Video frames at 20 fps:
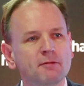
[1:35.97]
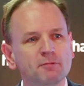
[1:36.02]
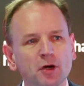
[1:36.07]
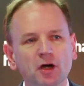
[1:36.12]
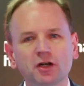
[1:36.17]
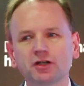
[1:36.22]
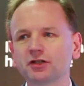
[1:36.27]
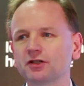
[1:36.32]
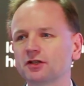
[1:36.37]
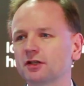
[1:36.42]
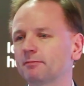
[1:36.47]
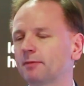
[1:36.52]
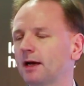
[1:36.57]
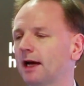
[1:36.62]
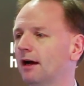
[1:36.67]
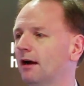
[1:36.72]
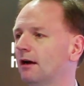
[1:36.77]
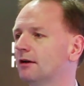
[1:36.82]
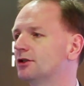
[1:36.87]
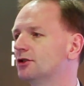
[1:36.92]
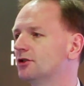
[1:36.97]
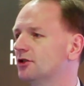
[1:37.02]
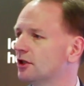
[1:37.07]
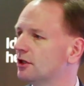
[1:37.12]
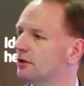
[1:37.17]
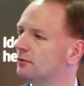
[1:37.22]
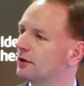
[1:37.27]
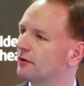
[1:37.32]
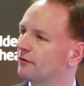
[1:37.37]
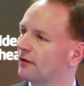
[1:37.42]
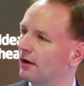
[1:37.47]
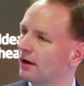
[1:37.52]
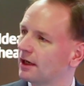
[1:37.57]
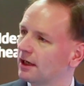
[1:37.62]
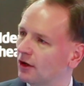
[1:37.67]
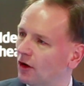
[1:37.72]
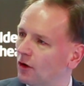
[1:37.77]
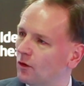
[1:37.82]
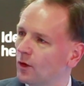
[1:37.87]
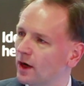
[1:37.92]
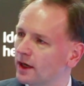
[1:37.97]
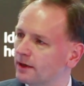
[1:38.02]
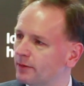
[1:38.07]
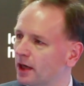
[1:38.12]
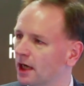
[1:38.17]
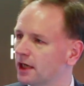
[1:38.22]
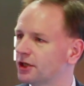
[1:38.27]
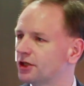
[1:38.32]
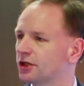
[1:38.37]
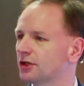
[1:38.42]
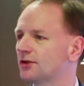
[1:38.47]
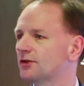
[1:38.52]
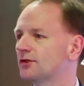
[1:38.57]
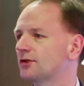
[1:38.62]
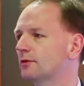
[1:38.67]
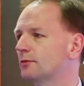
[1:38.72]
purchasing power to deal with very long wait patients.